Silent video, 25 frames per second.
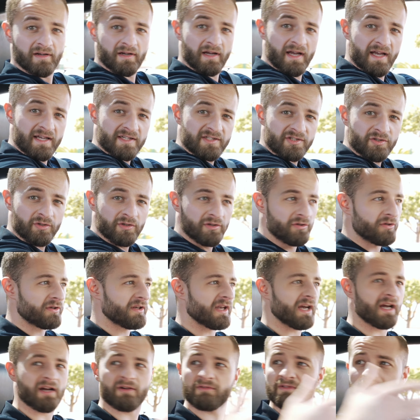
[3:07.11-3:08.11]
as you look
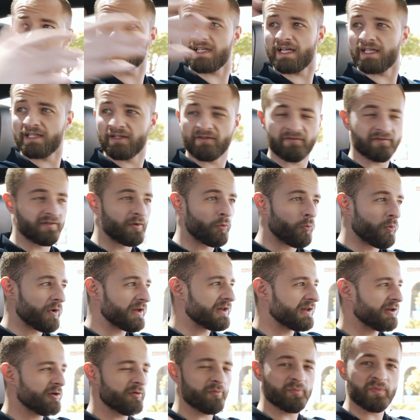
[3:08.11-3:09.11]
outside of the
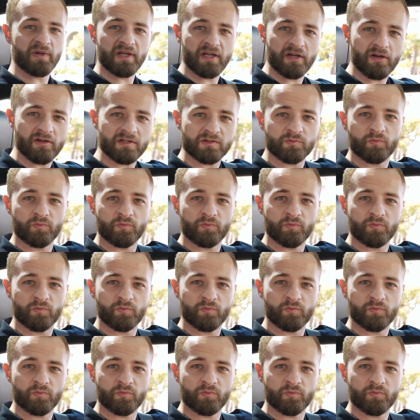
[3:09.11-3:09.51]
window, because